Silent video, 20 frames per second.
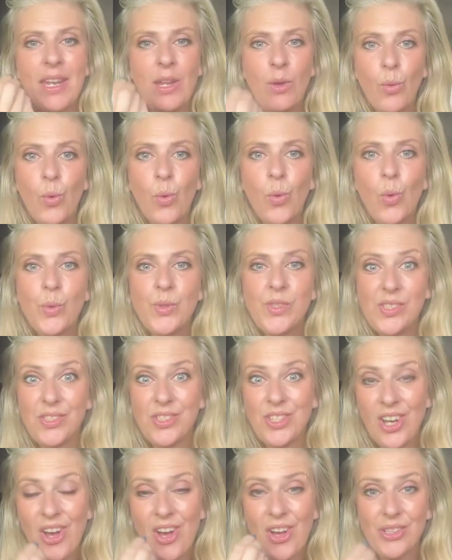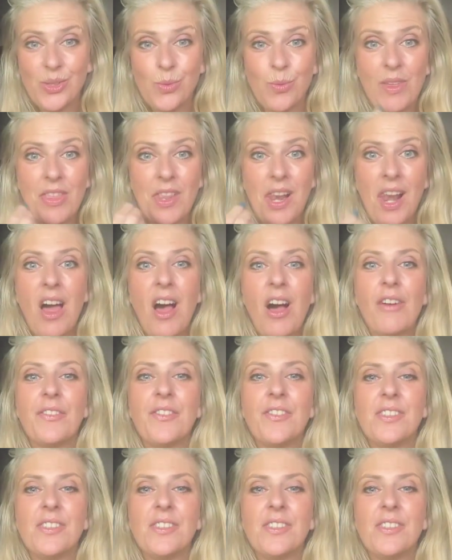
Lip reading: And it all starts with love.